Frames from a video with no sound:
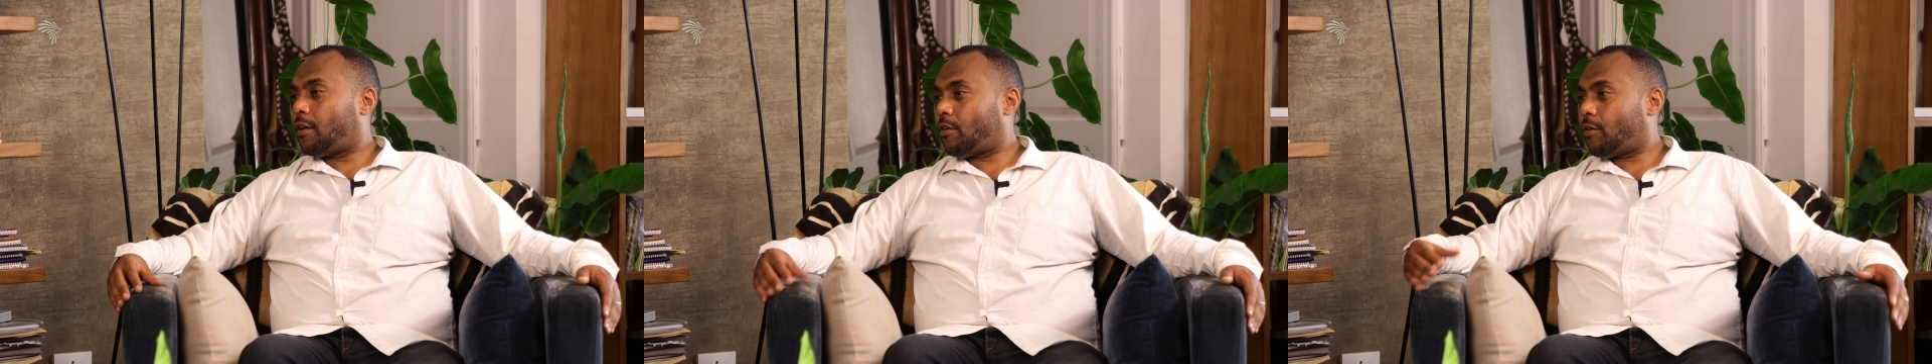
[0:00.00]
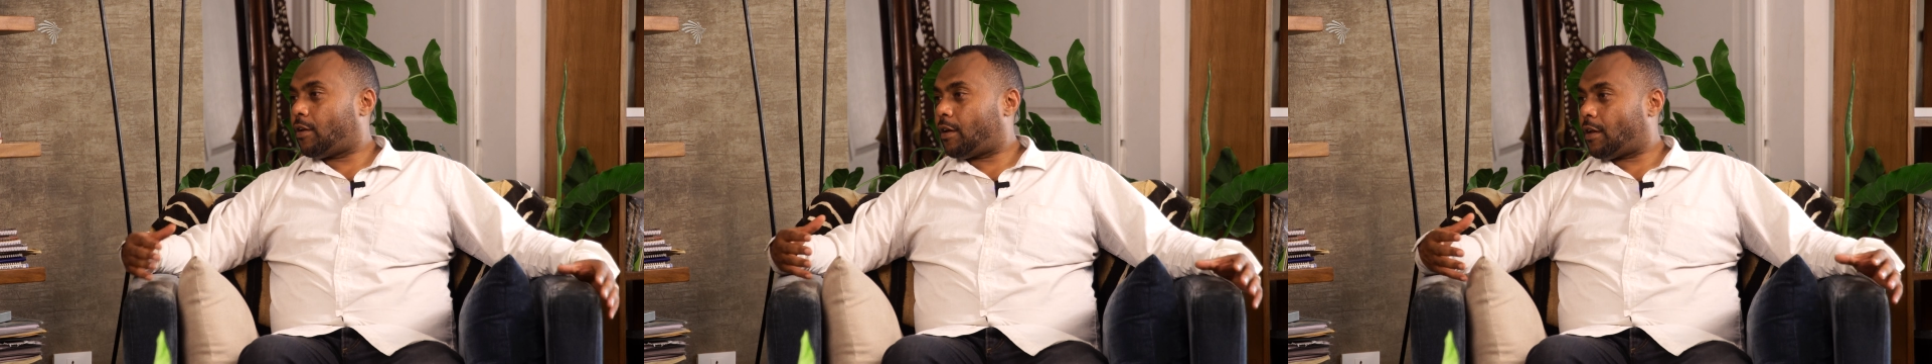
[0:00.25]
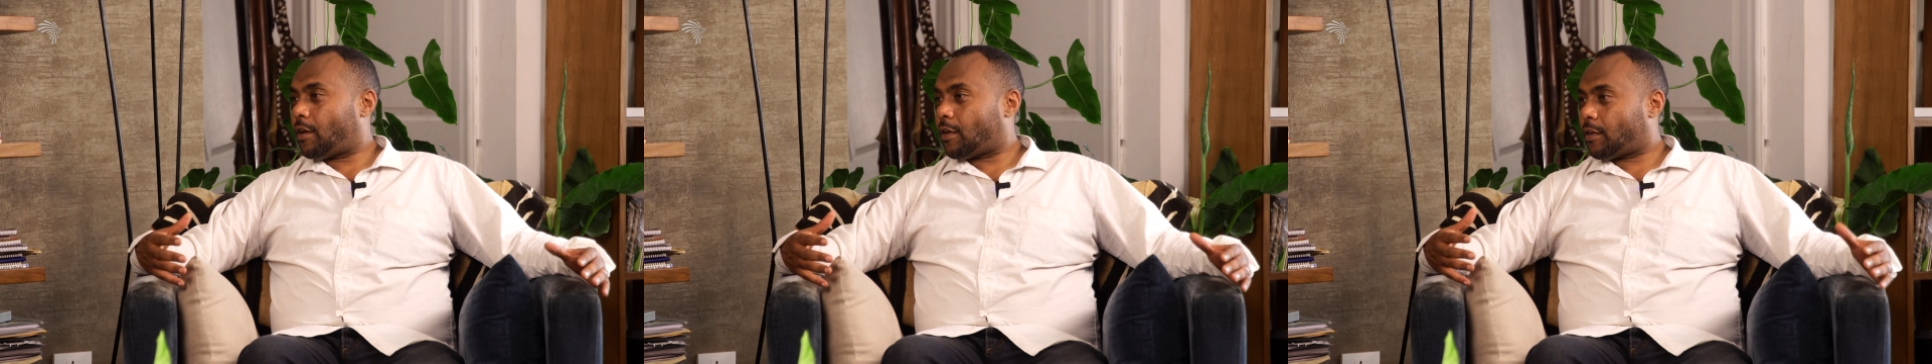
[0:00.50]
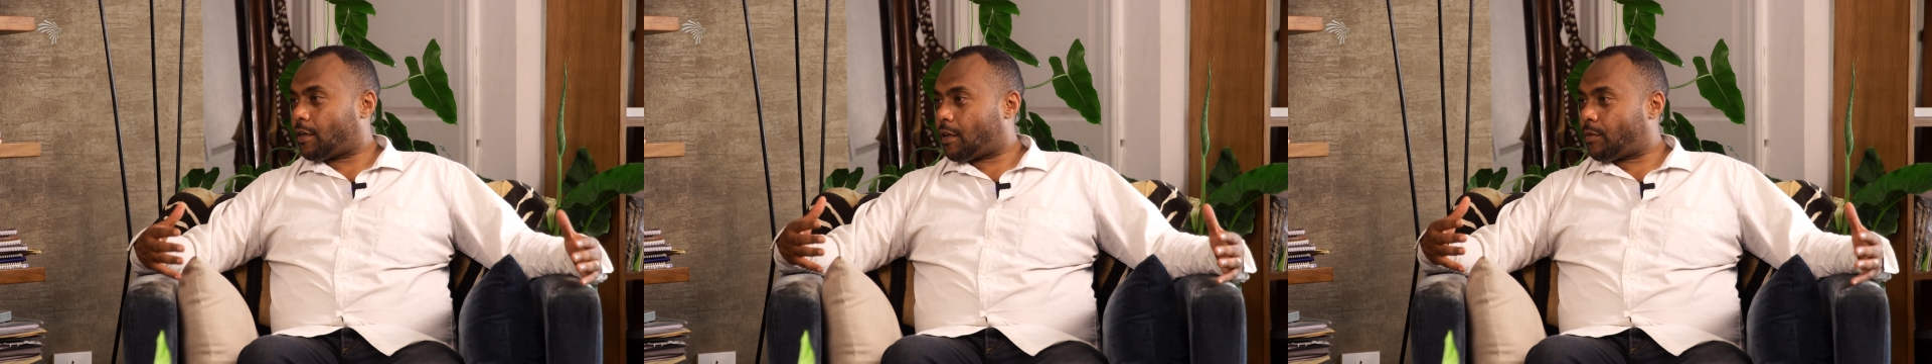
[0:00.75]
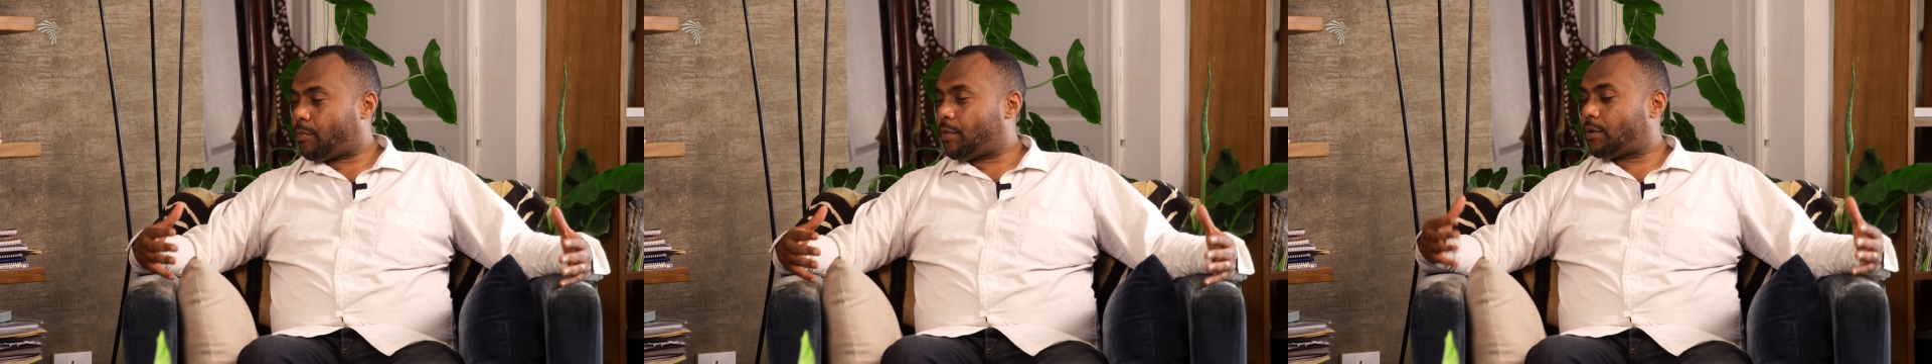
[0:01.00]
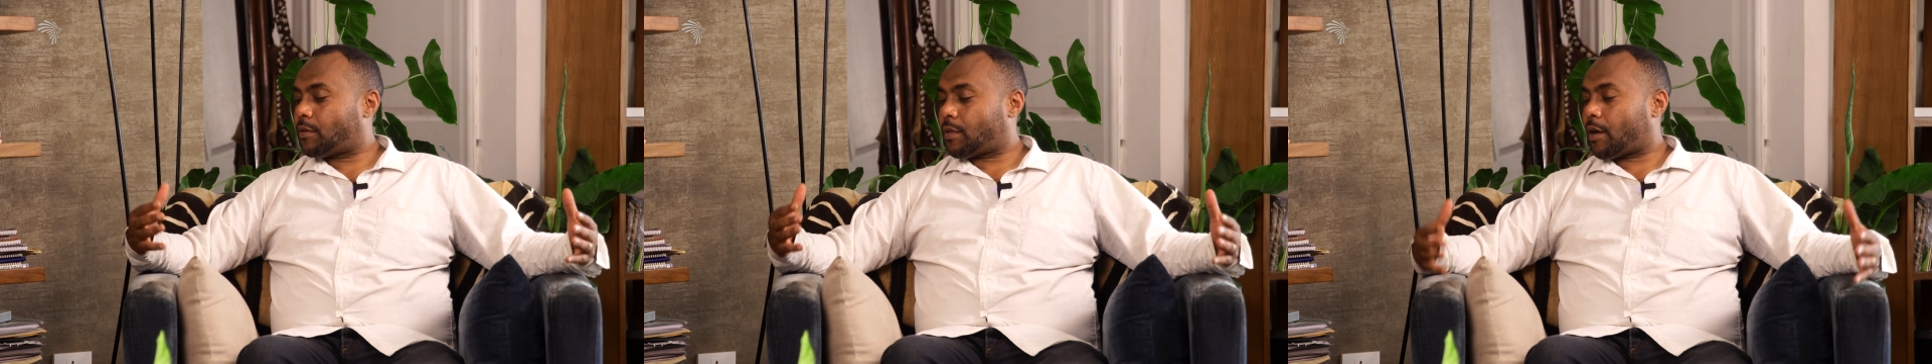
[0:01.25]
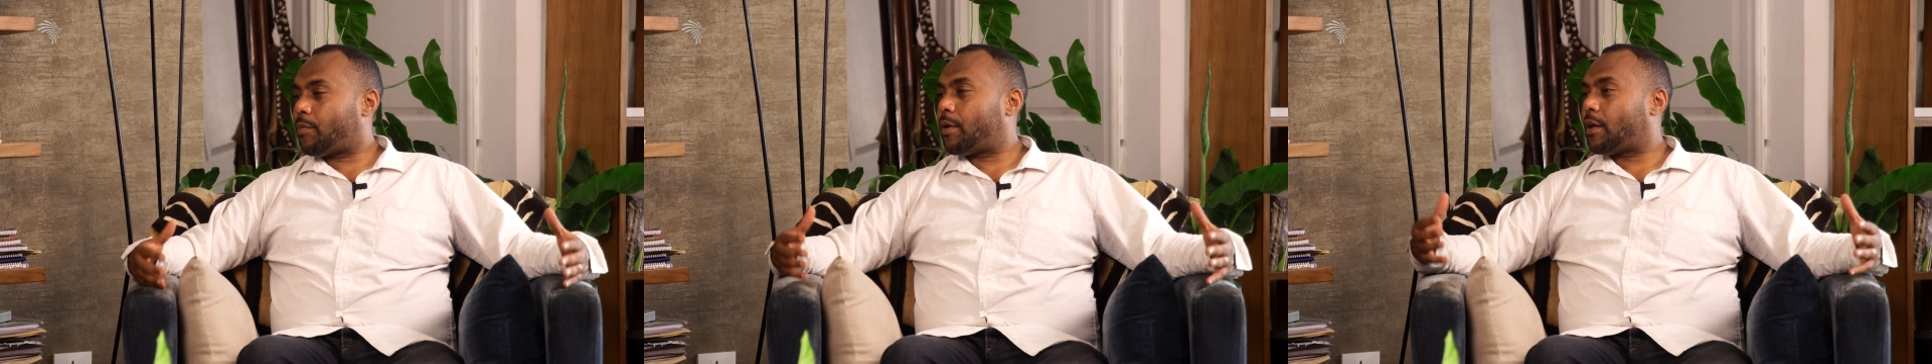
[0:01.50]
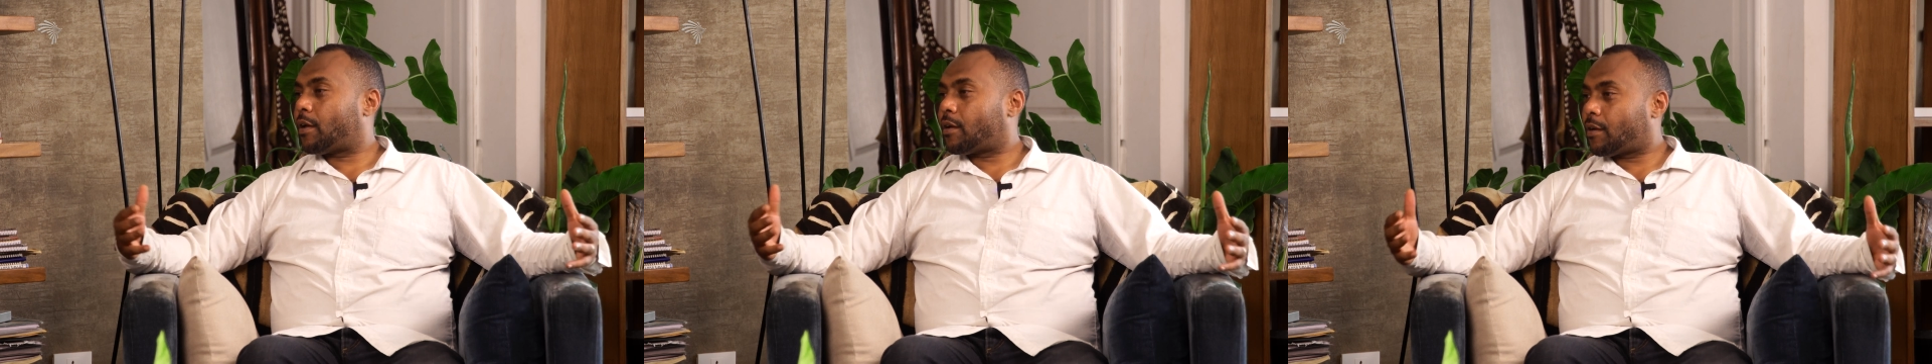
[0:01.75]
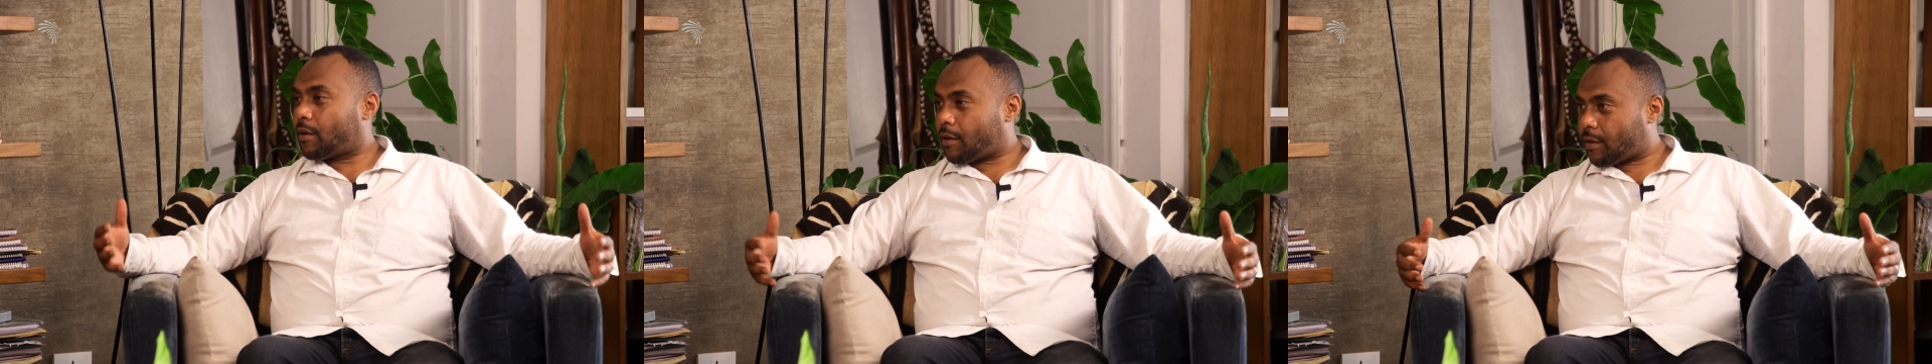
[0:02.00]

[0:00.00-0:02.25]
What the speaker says: you know, and start being